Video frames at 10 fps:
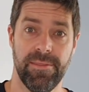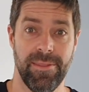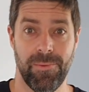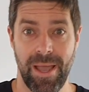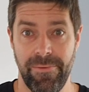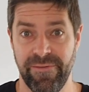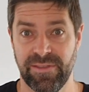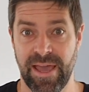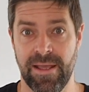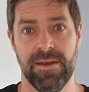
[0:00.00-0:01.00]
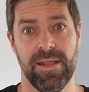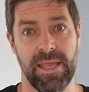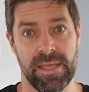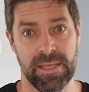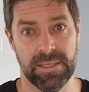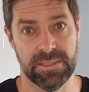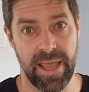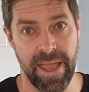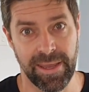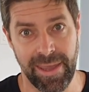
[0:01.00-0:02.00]
the way we've done it, is
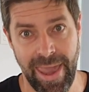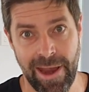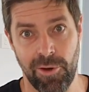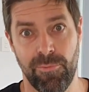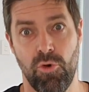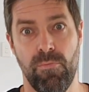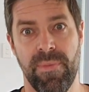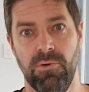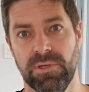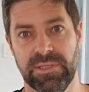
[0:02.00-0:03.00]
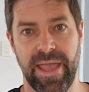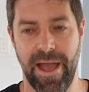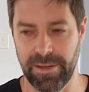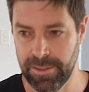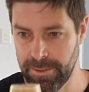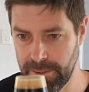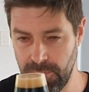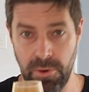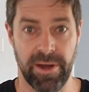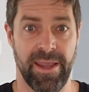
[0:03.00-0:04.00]
a caramel milk stout
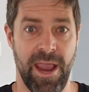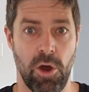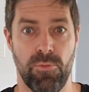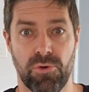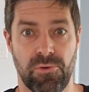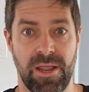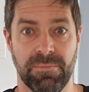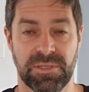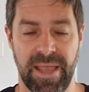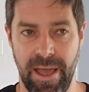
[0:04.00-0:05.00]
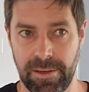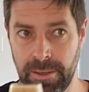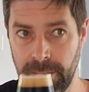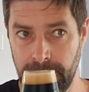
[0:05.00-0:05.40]
or a caramel cream stout.